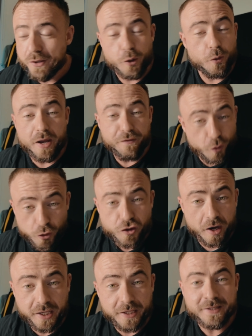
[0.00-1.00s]
If you're
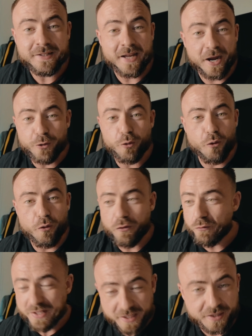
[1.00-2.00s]
training and you're
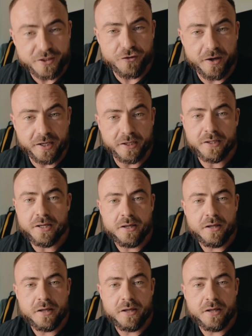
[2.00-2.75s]
resistance training,